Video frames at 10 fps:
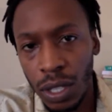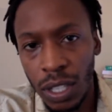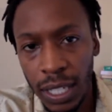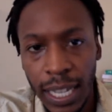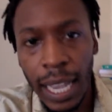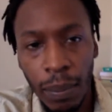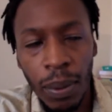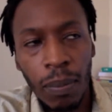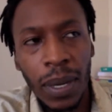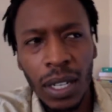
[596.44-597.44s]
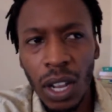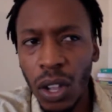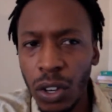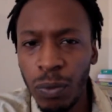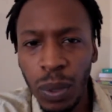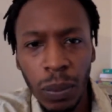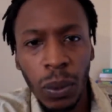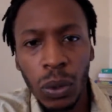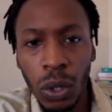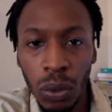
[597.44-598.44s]
the tape, but a lot of
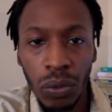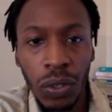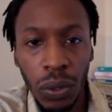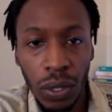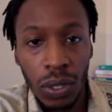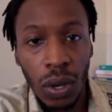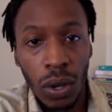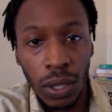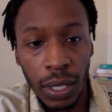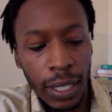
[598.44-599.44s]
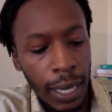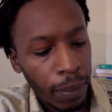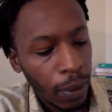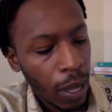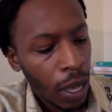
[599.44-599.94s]
people don't focus on the tape.